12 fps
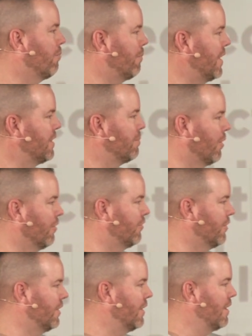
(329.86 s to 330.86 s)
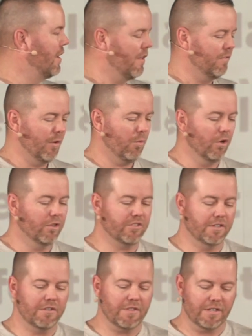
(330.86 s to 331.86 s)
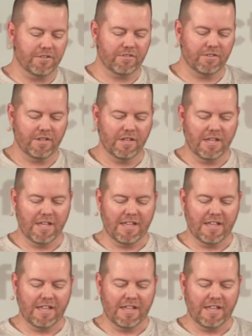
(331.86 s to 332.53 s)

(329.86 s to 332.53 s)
Be the person that looks into this,